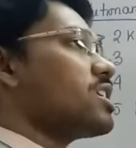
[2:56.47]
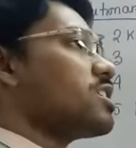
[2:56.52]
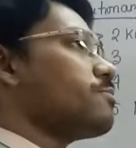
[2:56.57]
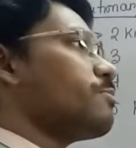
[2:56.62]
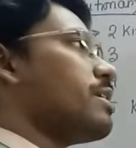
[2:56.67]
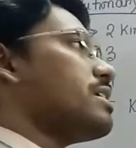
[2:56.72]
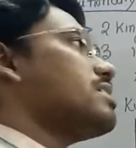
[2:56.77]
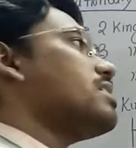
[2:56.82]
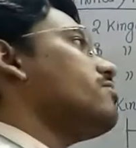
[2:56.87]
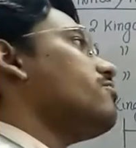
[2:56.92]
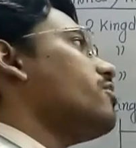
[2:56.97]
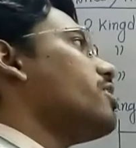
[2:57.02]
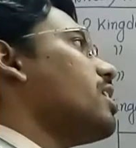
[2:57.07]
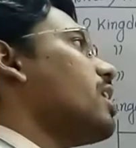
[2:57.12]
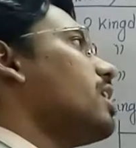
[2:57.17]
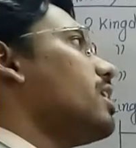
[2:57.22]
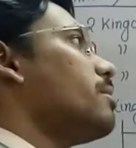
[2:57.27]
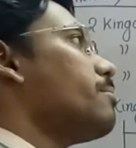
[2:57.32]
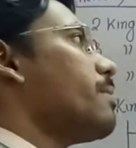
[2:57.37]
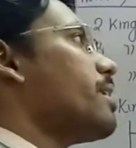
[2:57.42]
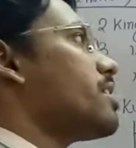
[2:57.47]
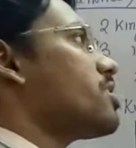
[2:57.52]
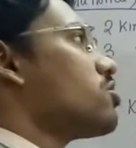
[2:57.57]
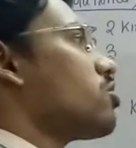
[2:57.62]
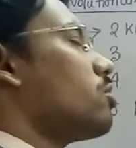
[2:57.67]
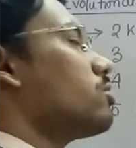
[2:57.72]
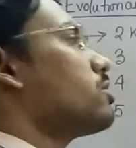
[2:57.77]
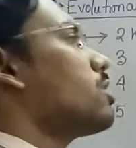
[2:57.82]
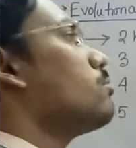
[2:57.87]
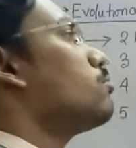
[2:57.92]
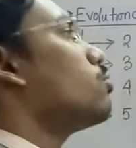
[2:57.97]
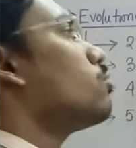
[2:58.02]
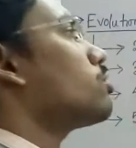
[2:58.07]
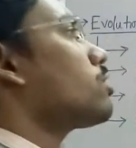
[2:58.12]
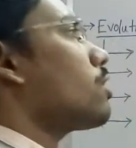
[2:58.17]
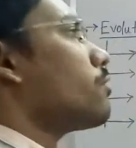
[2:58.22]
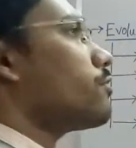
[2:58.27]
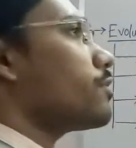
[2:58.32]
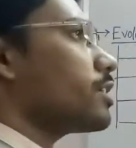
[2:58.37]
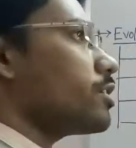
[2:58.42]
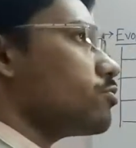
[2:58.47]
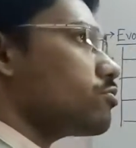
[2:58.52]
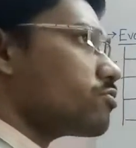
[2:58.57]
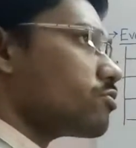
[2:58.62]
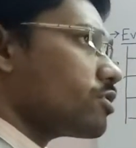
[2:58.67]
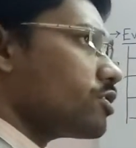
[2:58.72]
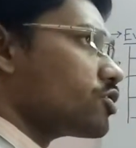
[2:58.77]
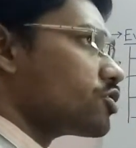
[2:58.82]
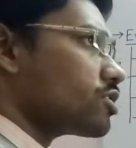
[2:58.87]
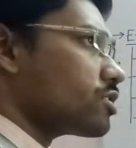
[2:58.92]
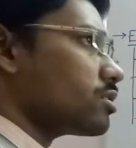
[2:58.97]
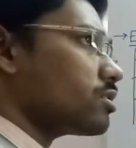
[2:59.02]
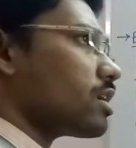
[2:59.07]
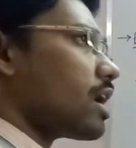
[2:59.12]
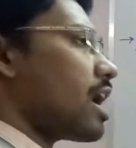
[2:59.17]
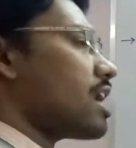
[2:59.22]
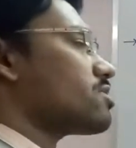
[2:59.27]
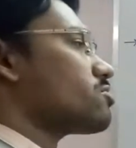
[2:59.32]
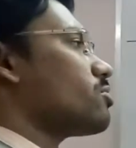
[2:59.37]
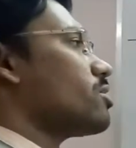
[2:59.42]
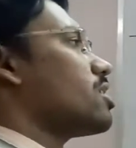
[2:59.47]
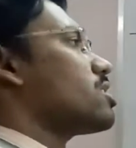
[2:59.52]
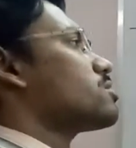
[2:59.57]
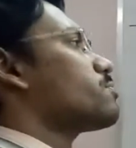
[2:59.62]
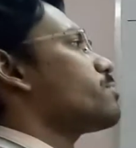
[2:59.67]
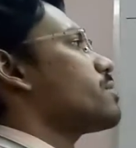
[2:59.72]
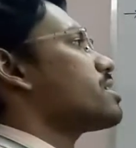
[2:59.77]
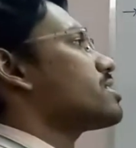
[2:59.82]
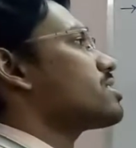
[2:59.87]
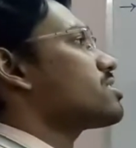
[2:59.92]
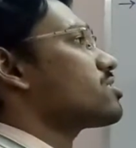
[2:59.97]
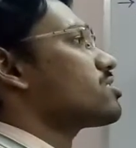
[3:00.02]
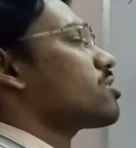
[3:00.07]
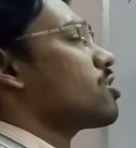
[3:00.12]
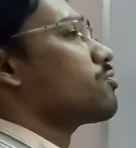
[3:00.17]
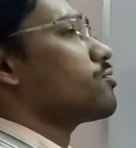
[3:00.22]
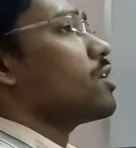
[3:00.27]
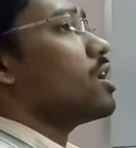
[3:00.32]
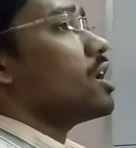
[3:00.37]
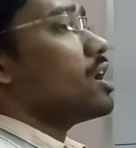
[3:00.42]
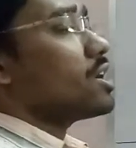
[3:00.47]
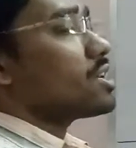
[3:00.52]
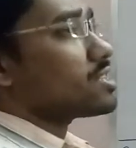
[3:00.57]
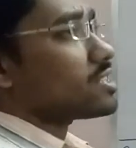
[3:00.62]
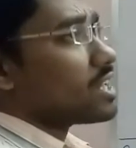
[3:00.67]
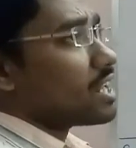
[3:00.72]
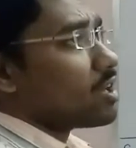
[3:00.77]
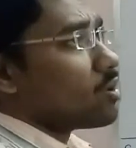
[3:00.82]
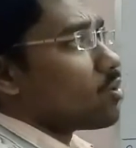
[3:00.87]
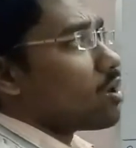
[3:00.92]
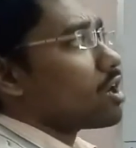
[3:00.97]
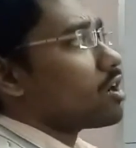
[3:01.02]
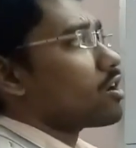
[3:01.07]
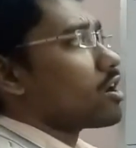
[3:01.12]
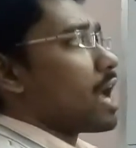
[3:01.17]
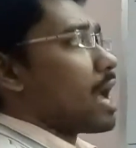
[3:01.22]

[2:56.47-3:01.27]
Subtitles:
Specifically based on the mode of nutrition as well as presence of cell wall or